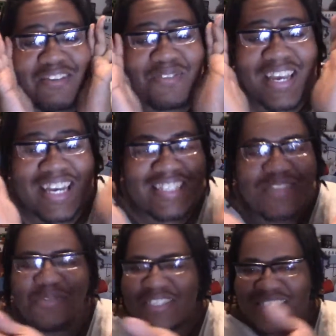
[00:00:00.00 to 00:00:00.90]
because
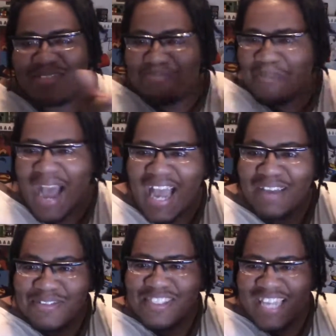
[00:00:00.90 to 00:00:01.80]
it was
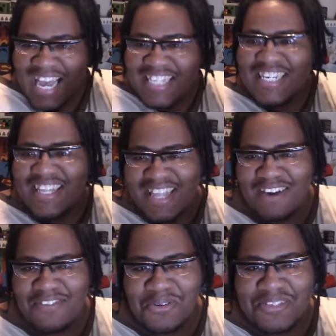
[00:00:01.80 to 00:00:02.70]
the idea that
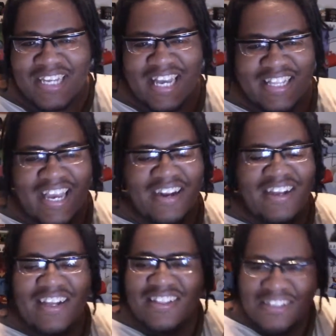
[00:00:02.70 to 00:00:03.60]
I've always had, that
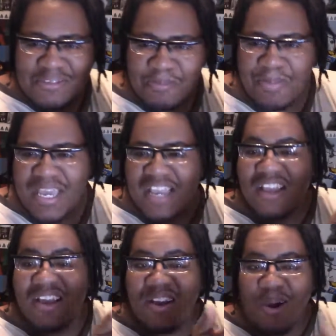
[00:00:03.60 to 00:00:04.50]
this big
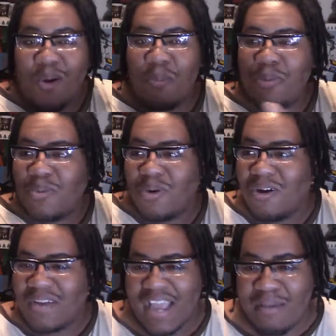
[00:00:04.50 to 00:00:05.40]
open
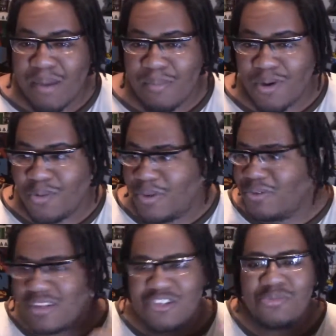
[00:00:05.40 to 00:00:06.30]
world MMO where you
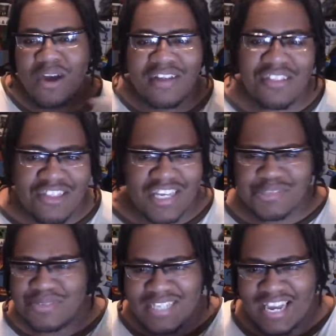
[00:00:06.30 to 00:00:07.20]
could do other things
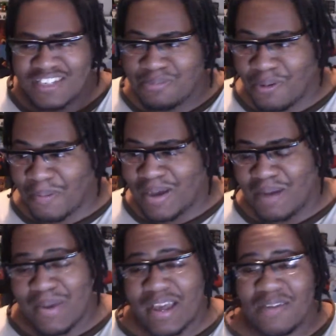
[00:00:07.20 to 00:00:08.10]
besides
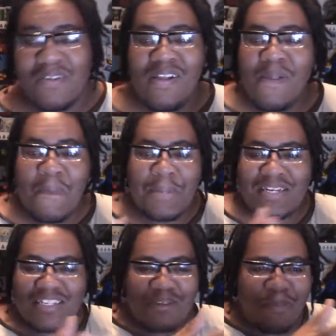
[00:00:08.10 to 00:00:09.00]
Pokemon battle, but
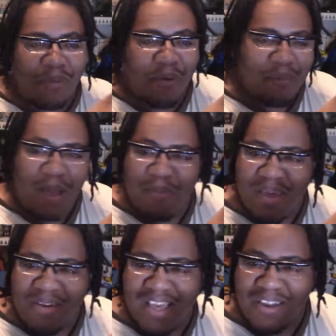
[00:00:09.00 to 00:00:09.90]
there's a Pokemon
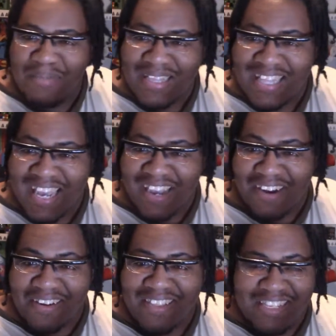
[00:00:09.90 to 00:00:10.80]
battle element
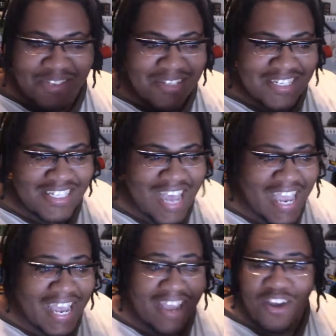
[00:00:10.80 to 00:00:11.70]
there that you can just
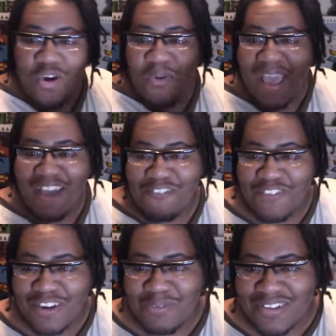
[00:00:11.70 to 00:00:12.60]
take and go have
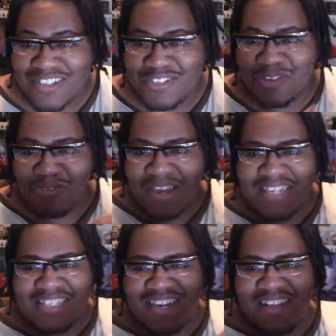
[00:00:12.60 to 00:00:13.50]
fun with. That you can run
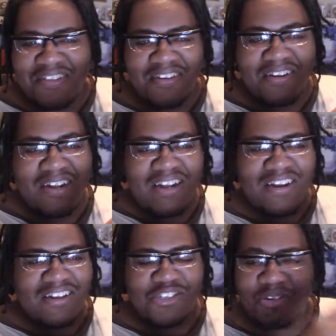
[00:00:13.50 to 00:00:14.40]
into other
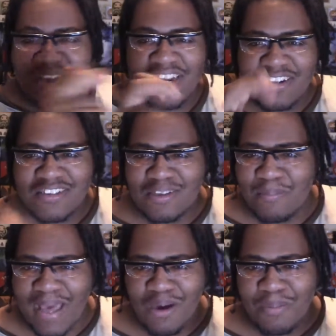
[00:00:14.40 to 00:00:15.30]
trainers or
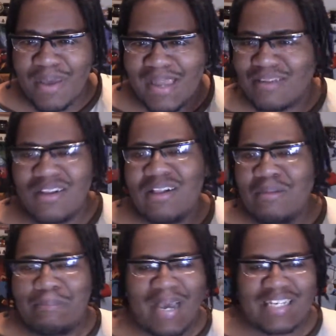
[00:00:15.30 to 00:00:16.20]
battle pet
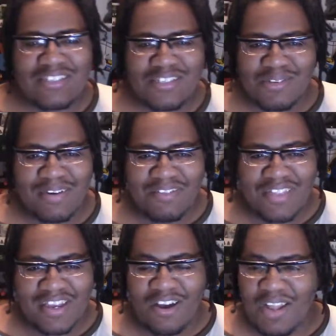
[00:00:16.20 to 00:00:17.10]
masters or whatever
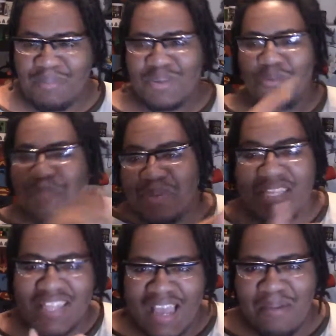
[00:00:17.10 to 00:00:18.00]
they call them, and you
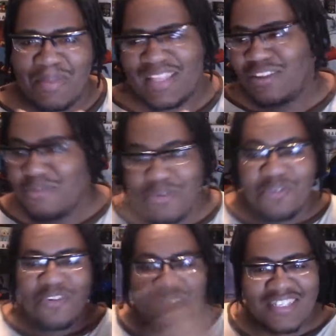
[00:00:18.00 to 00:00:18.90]
beat them, and then you
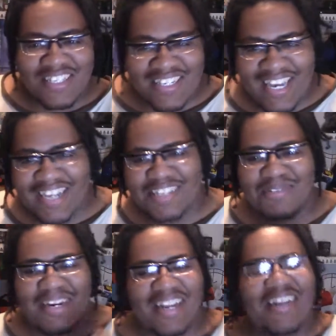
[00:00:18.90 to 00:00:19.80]
move on to the next
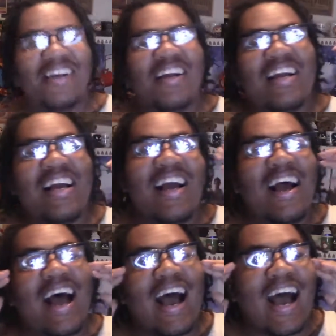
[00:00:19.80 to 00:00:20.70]
one. And
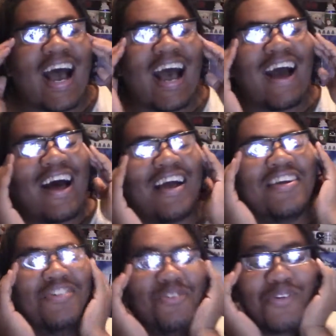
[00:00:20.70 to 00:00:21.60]

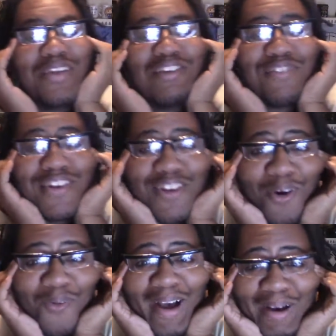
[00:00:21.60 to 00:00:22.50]
you don't even
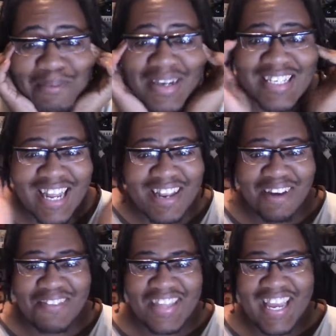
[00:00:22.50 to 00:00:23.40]
know how much I
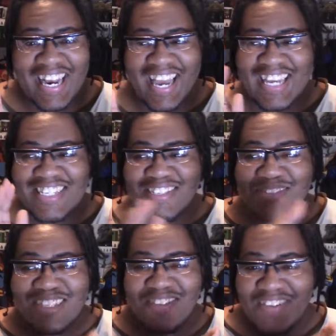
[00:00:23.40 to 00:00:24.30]
love that. Like, as soon
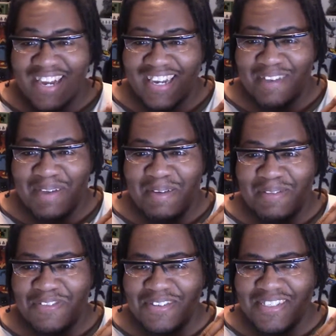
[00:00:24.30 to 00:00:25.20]
as I found out about it, my
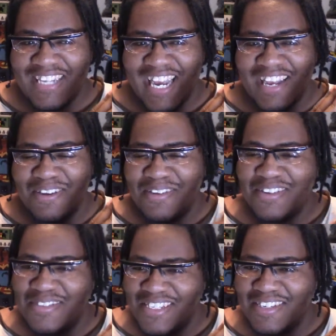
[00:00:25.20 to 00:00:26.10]
friends were like, Cody,
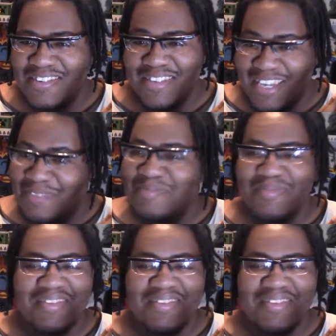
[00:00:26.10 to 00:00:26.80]
you still do? Yep.